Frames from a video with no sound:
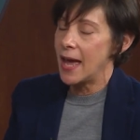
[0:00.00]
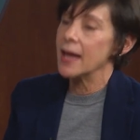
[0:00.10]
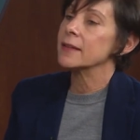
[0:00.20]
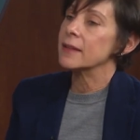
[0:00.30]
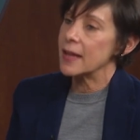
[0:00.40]

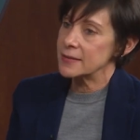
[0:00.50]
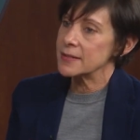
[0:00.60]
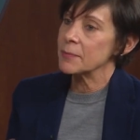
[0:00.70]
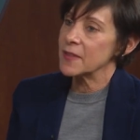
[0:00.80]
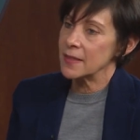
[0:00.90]
and
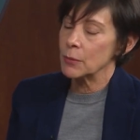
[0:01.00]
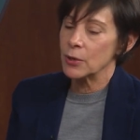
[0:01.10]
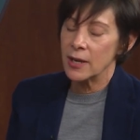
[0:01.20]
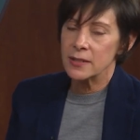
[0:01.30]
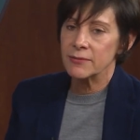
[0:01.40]
that's something that
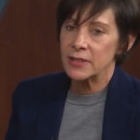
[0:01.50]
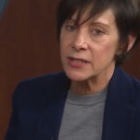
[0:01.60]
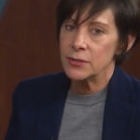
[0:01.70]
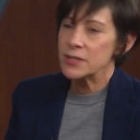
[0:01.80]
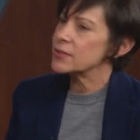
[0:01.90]
we're
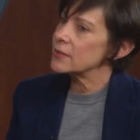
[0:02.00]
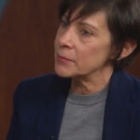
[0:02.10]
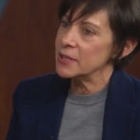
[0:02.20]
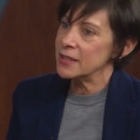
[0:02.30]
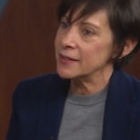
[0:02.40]
actively doing. So
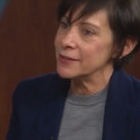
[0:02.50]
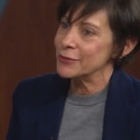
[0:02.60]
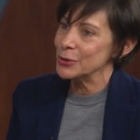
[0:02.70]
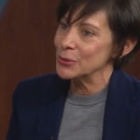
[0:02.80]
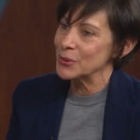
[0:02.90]
let me
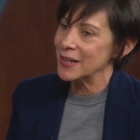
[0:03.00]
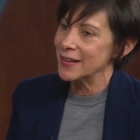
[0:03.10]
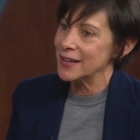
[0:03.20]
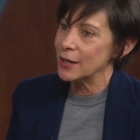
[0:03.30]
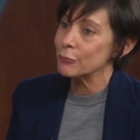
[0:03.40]
give you
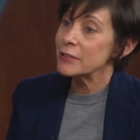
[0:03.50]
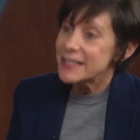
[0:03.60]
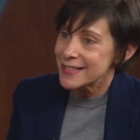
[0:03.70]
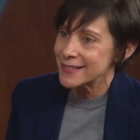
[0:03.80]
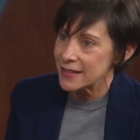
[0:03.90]
uh, a
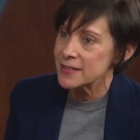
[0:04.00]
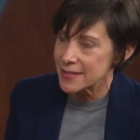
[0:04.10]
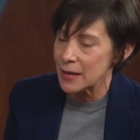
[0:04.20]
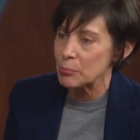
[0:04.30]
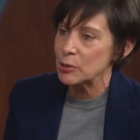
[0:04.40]
recent
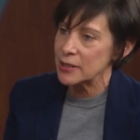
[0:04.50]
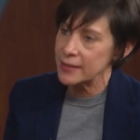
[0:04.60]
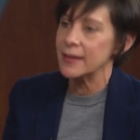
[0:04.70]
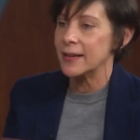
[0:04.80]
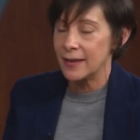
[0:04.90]
example
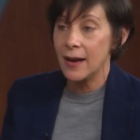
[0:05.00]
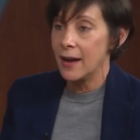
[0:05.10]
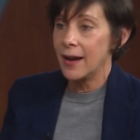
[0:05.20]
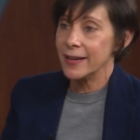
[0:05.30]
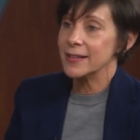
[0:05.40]
and then
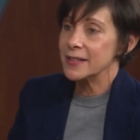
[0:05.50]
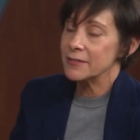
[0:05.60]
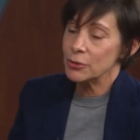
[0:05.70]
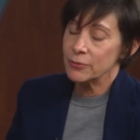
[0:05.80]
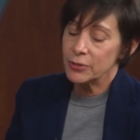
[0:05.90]
I can
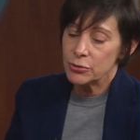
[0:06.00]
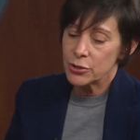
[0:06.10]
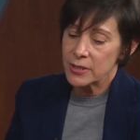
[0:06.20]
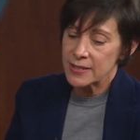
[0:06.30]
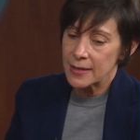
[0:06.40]
give you a
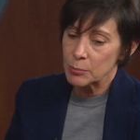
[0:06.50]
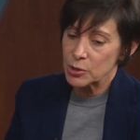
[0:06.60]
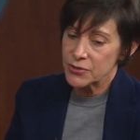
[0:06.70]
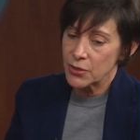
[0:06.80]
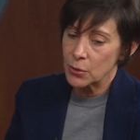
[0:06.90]
future
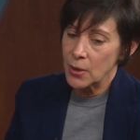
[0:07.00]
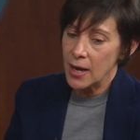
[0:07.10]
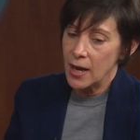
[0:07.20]
example. So